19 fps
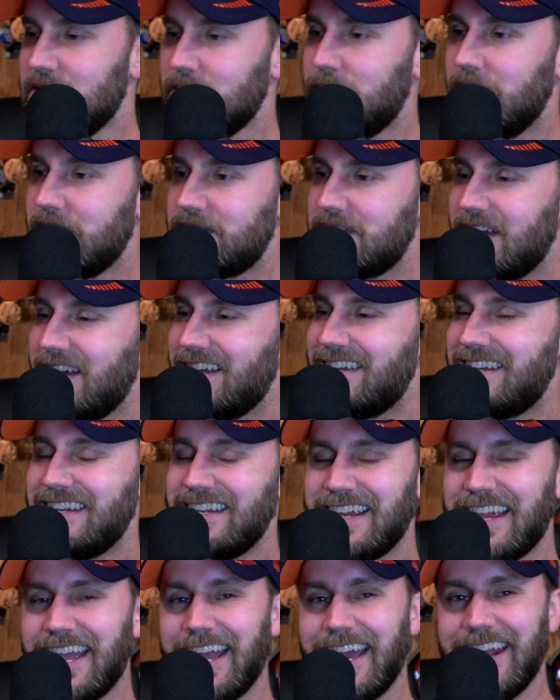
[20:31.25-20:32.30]
But
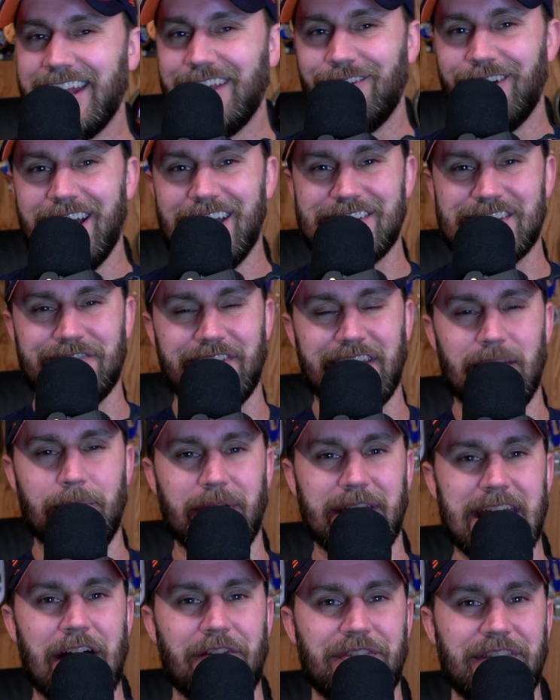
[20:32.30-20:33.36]
anyways, if
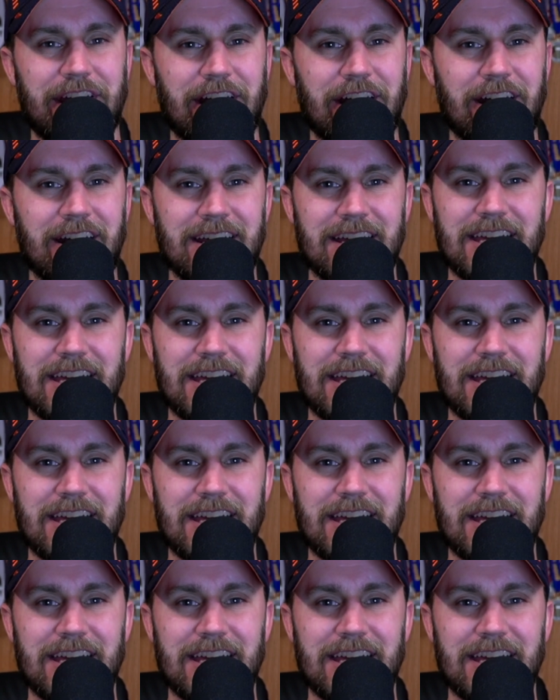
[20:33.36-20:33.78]
anybody out there